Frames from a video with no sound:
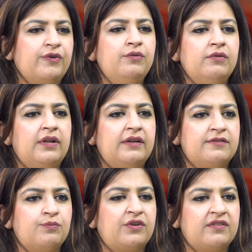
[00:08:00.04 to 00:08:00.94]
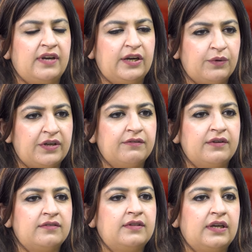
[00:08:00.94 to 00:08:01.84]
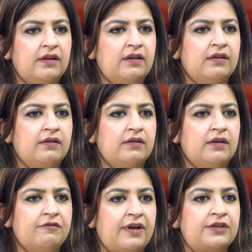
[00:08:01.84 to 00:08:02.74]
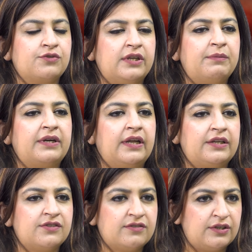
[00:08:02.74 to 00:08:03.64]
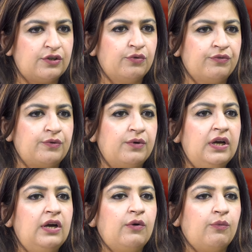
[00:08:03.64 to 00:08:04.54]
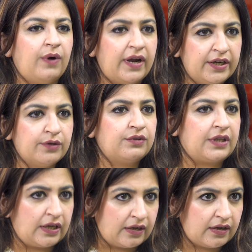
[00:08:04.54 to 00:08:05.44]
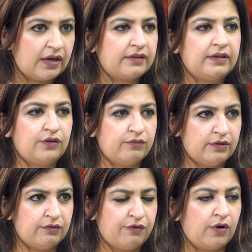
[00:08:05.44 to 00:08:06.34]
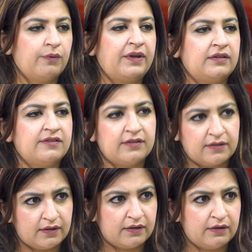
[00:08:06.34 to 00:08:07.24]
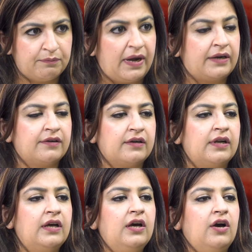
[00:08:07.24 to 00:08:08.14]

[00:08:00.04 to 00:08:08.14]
view, let's put aside whatever is there in factually, but like just in your view, why do you think are they uh, following this uh, pattern